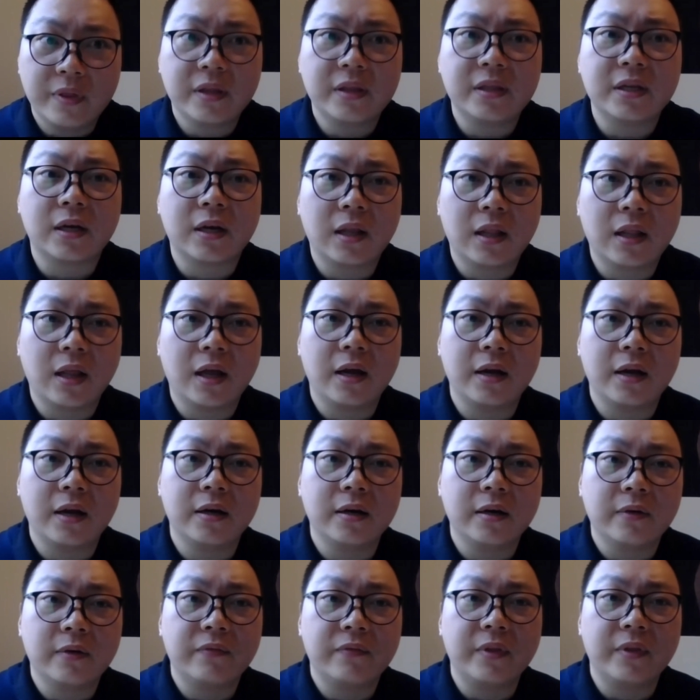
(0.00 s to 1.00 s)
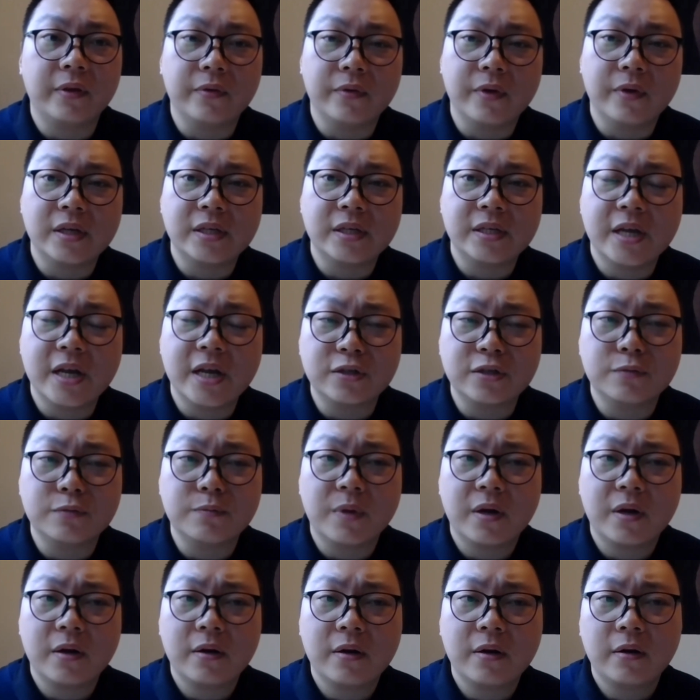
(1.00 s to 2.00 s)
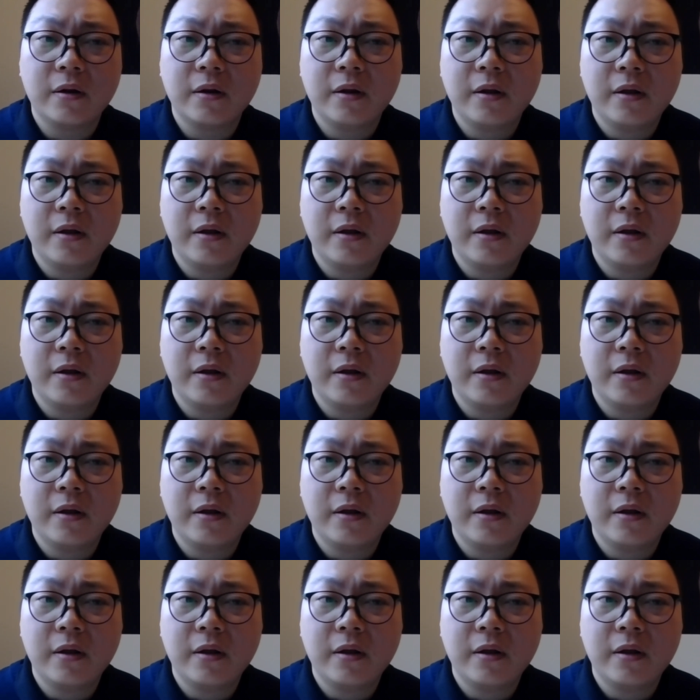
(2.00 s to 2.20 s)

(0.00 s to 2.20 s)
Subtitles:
the decline of the US hegemon,